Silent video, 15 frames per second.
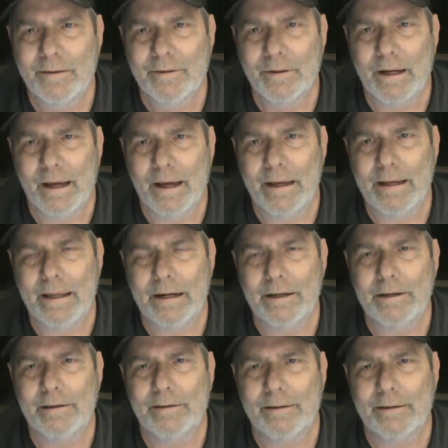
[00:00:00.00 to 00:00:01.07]
Okay, get
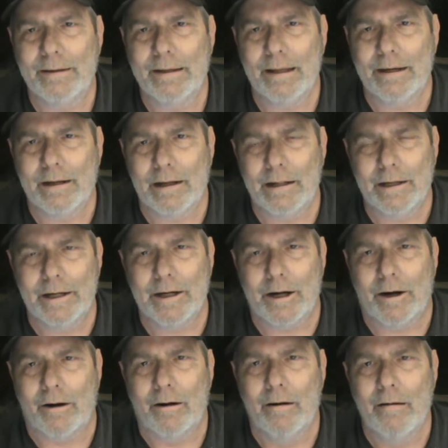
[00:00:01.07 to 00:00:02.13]
it
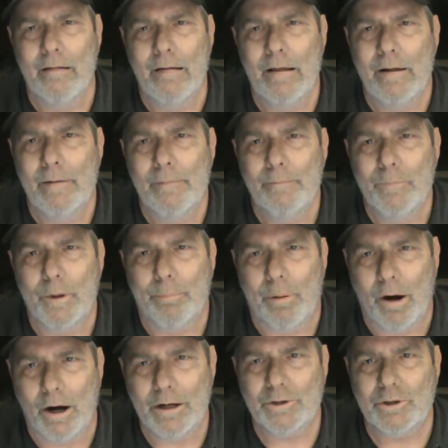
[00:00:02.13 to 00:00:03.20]
clear. The
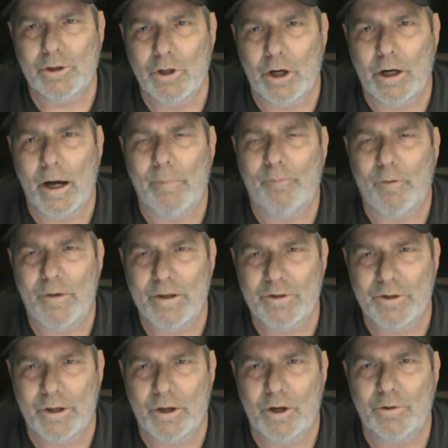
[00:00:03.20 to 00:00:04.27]
parts lookup for the
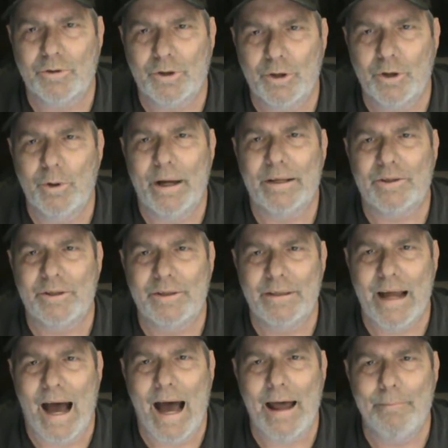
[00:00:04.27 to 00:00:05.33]
02 has
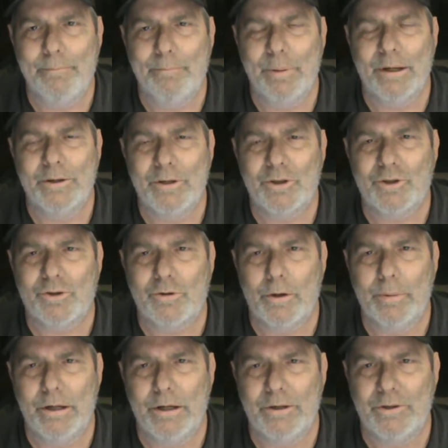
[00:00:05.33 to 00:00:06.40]
not been
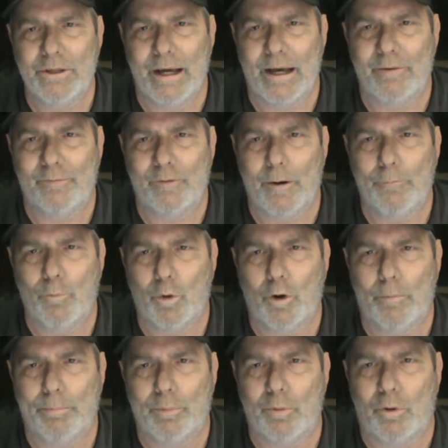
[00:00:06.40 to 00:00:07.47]
distributed yet from
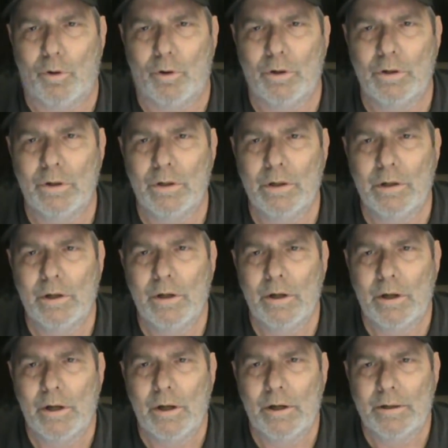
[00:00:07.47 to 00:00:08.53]
Whirlpool.
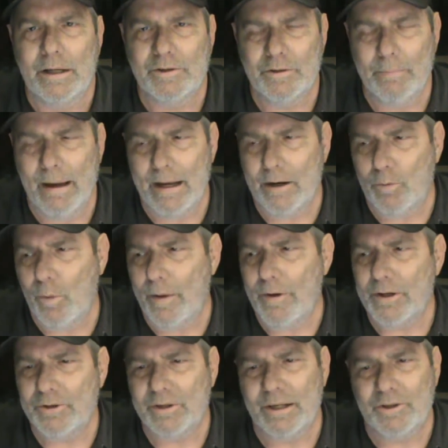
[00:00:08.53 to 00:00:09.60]
Doesn't matter whether
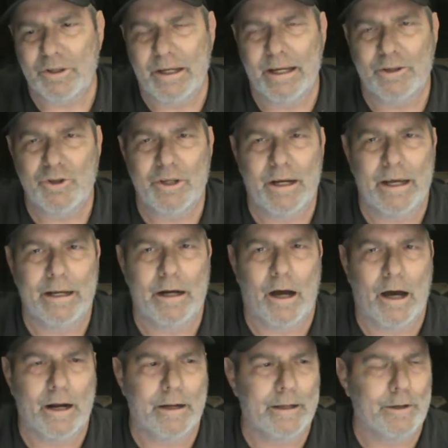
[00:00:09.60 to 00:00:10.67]
it says KitchenAid
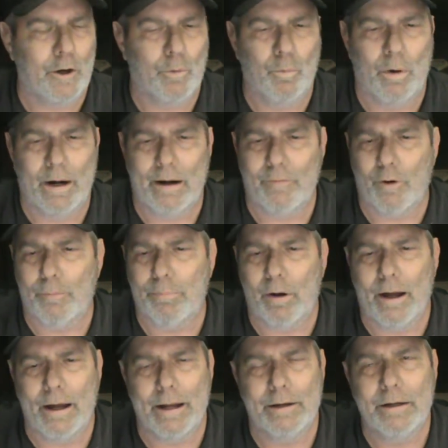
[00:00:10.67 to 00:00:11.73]
on it or whatever
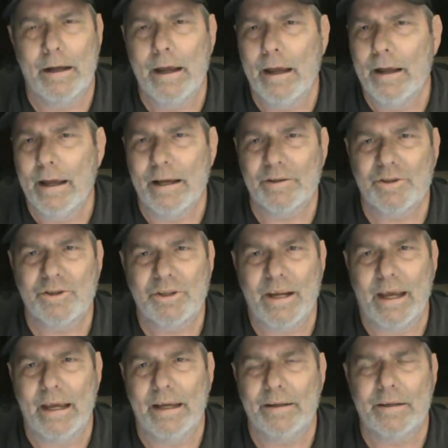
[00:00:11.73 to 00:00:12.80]
brand,
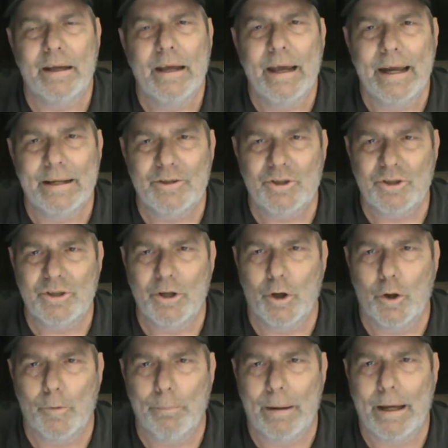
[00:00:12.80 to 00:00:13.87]
estate, it's
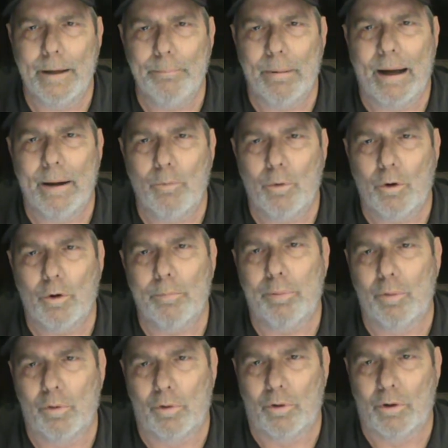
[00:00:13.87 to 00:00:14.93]
still made by
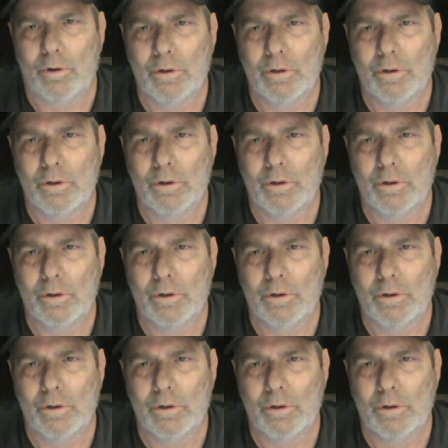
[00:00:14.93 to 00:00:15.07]
Whirlpool.